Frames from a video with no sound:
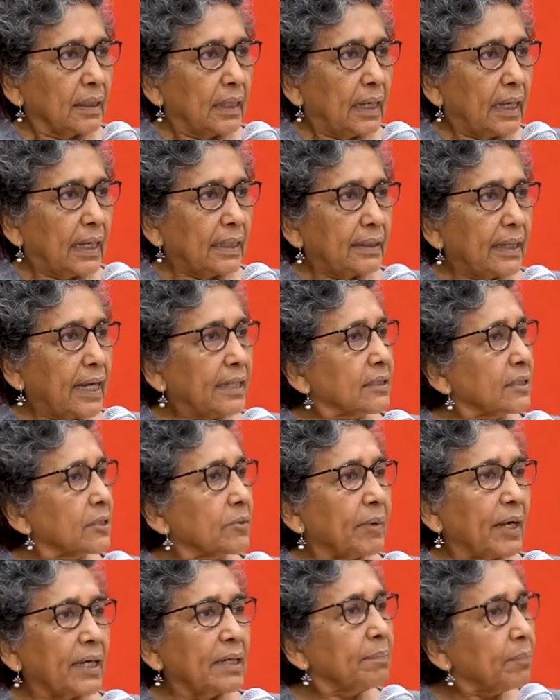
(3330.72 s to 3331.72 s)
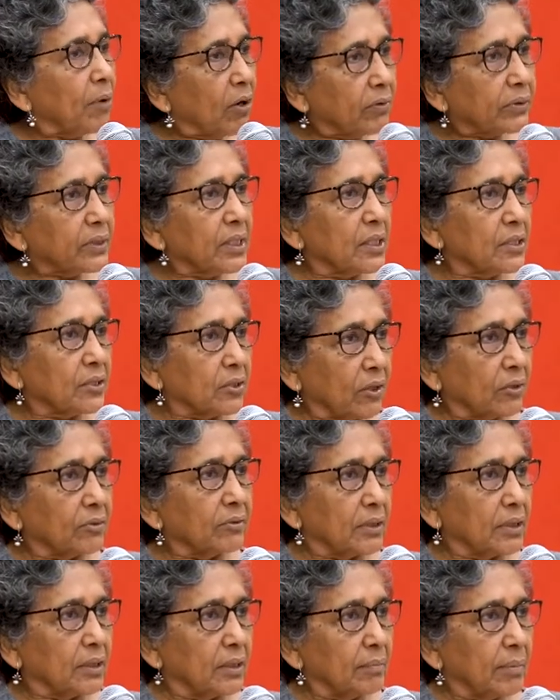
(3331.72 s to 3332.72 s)
And that is why poverty is not
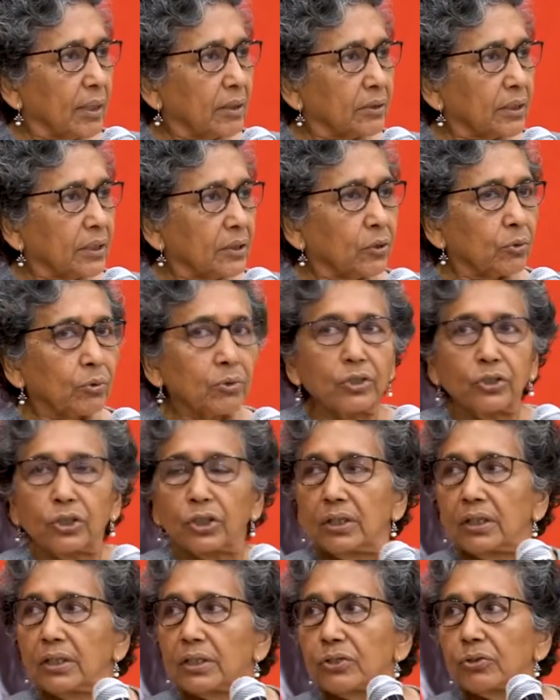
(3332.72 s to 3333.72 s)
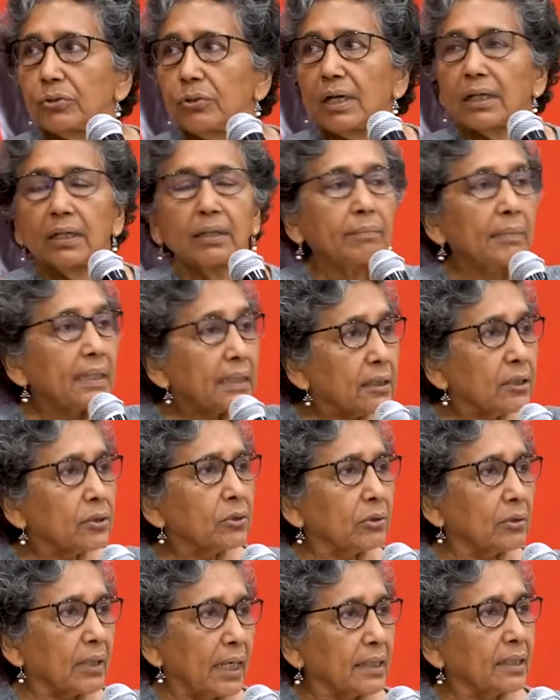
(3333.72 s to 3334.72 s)
written about. And those journalists who are committed
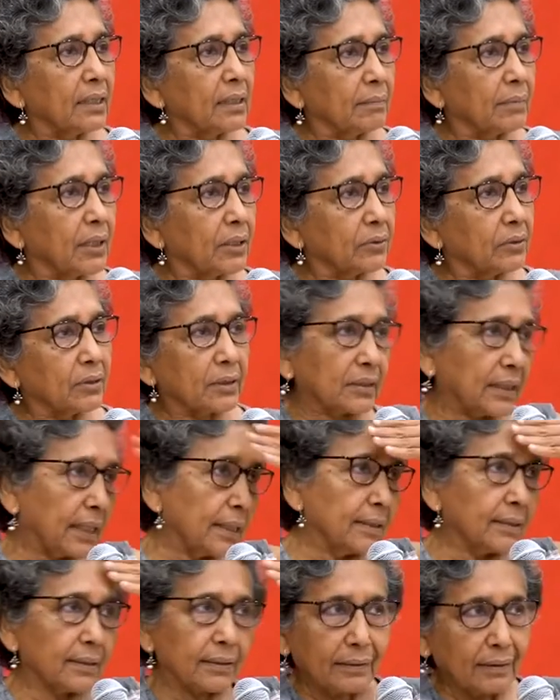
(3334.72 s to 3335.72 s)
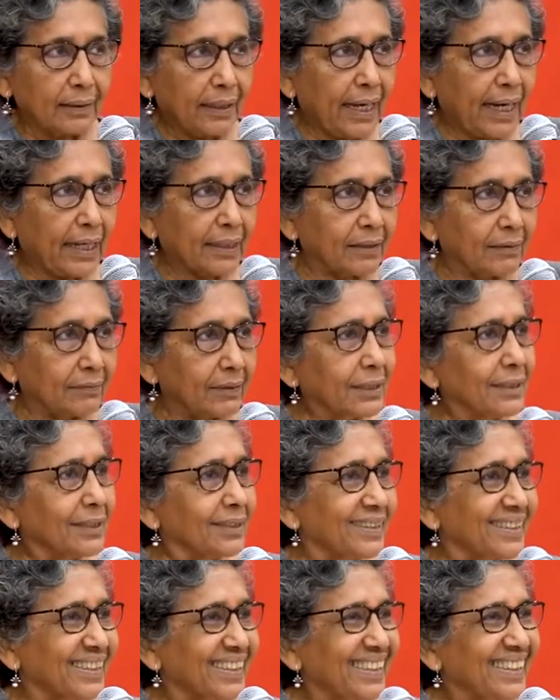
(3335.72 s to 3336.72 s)
to writing about those things,
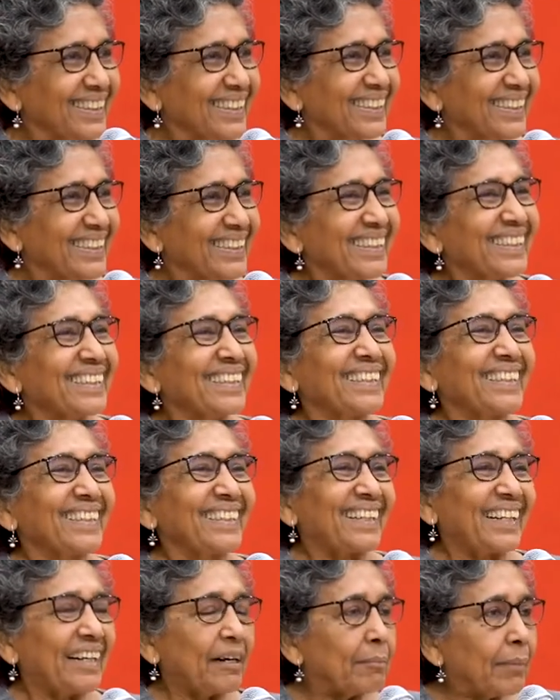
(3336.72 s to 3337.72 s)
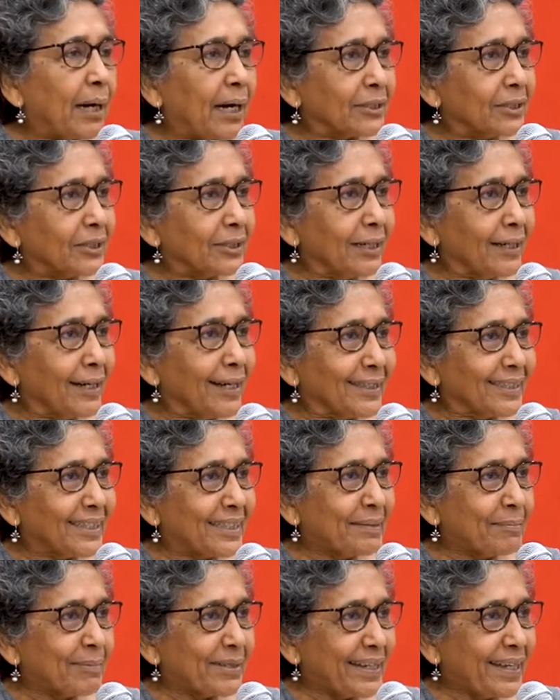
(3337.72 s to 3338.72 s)
activists, marginalize
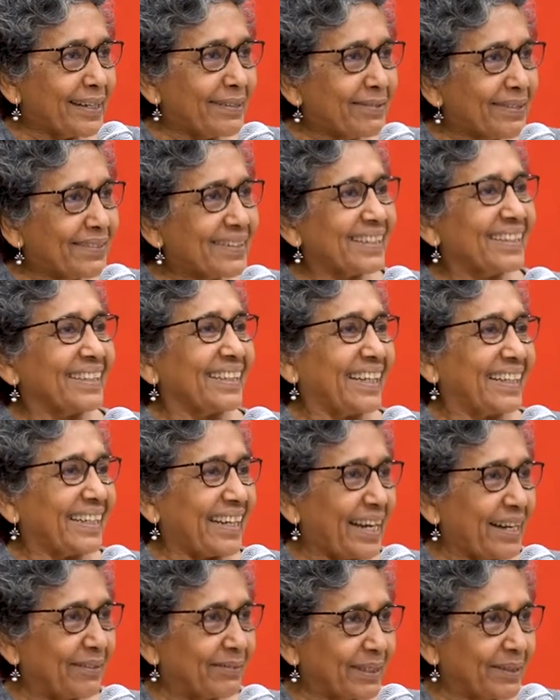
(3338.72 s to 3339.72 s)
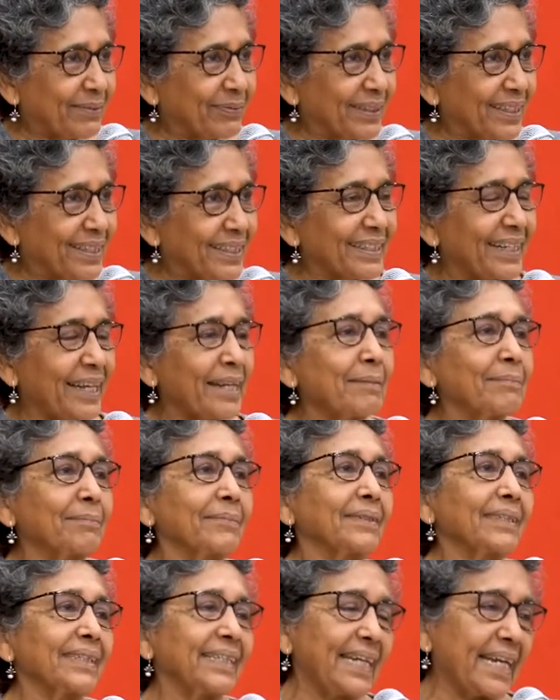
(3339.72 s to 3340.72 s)
themselves and have a difficult
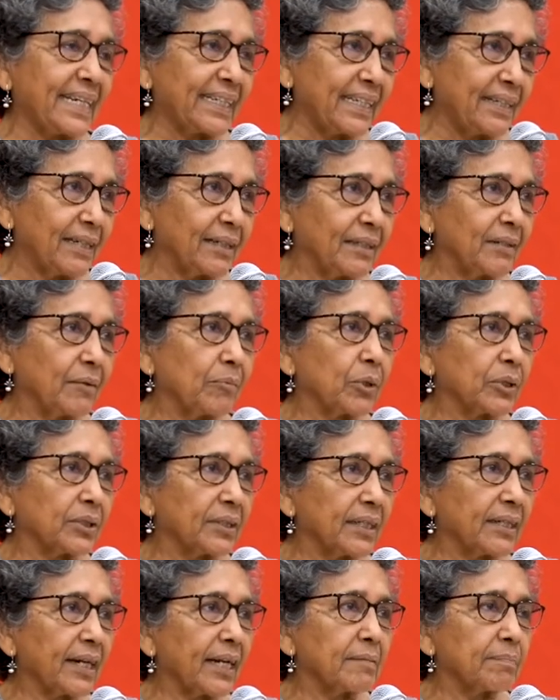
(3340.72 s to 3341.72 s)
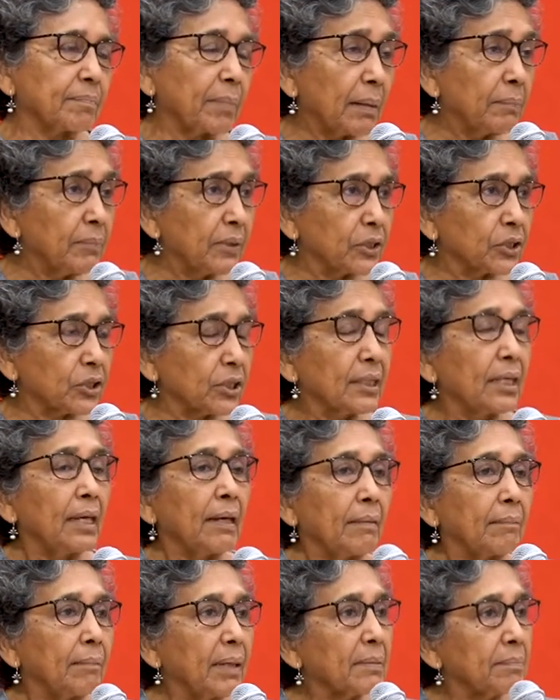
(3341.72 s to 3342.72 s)
time getting what they write published.
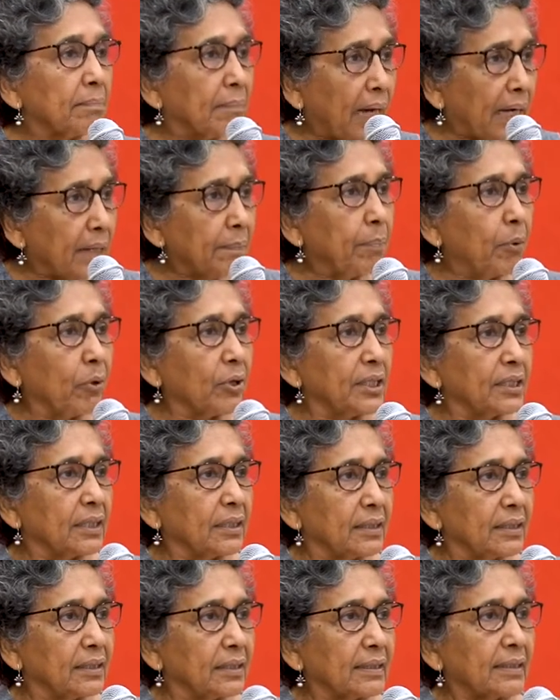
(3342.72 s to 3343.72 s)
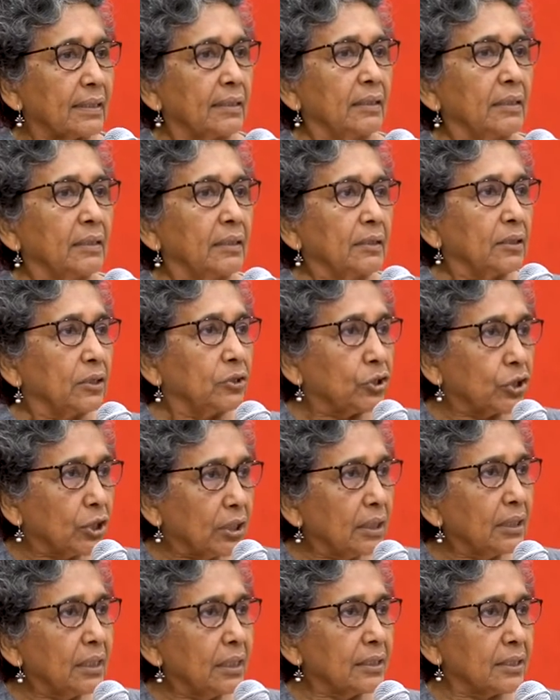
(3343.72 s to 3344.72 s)
But my point is,
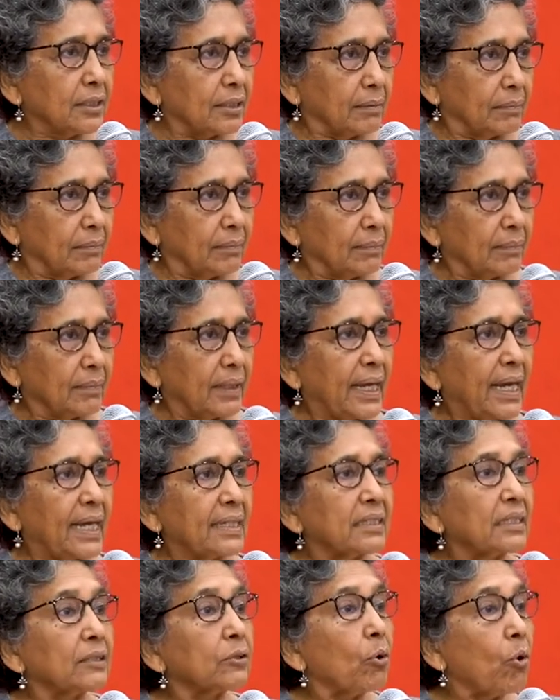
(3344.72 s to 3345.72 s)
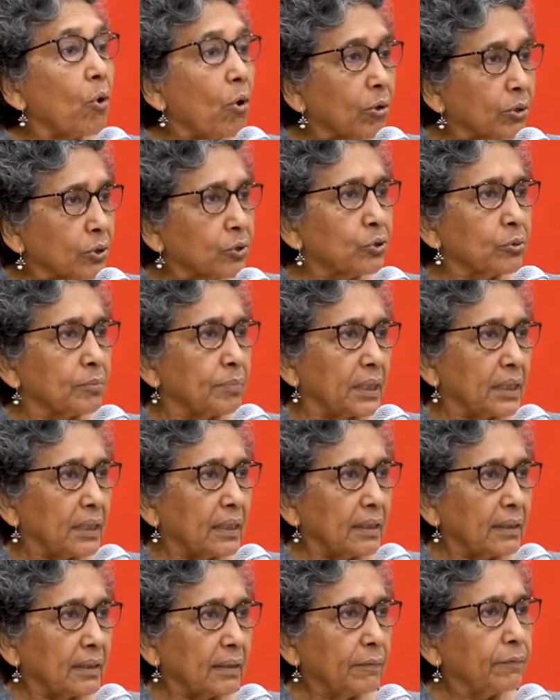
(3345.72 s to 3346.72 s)
journalism, as it ought to
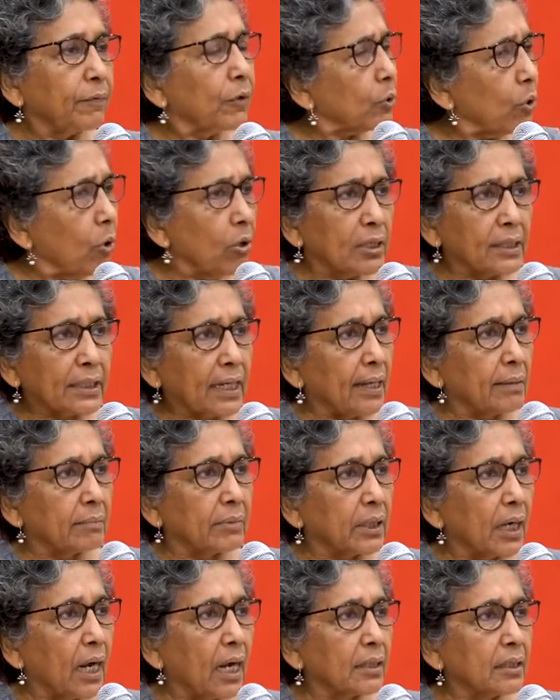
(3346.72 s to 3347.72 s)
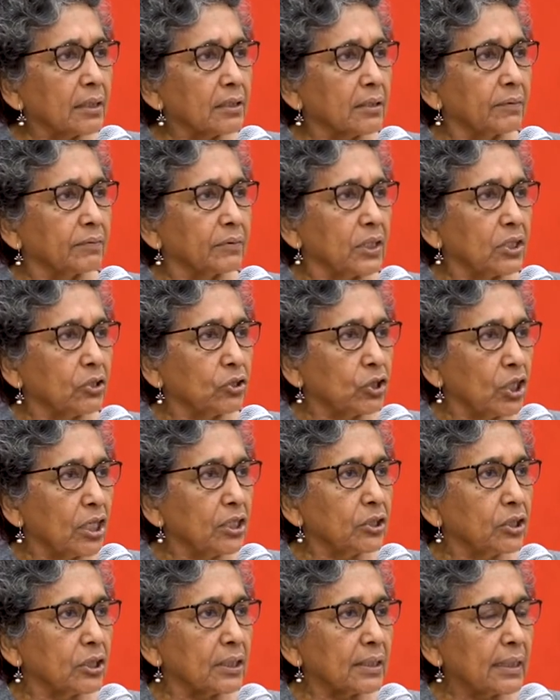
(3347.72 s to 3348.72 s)
be, for all time, regardless of these
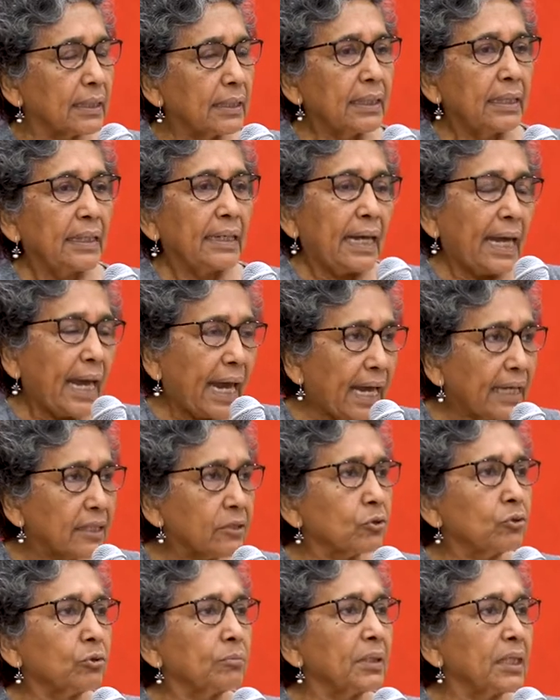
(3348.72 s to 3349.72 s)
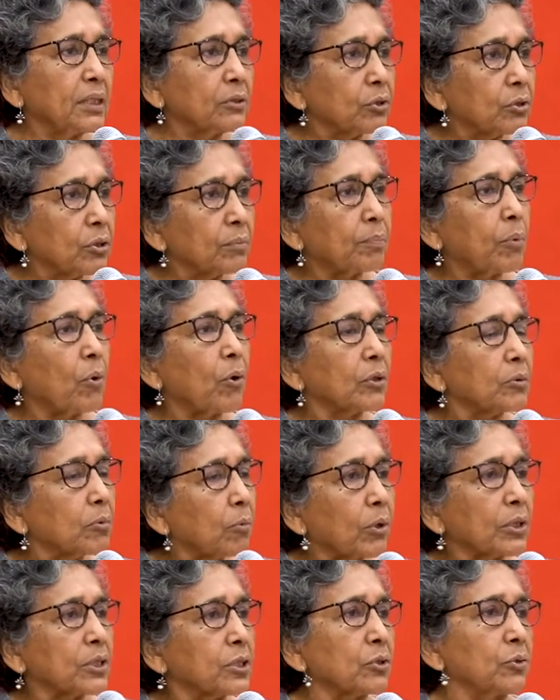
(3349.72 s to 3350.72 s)
changes, has to be to report
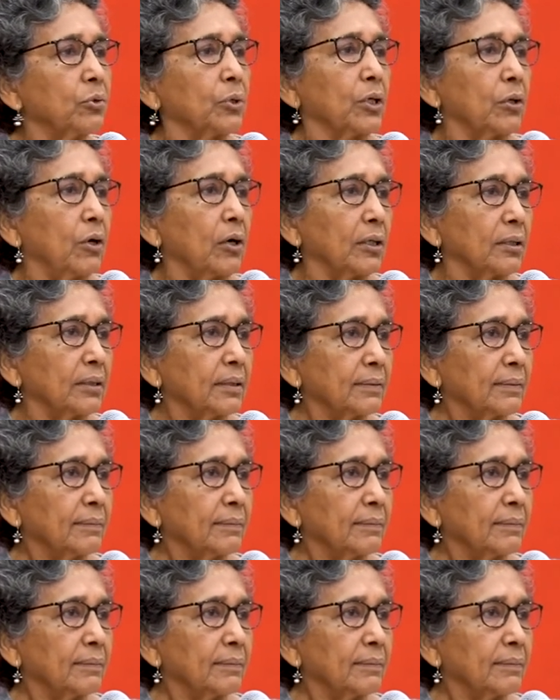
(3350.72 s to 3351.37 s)
what is going on.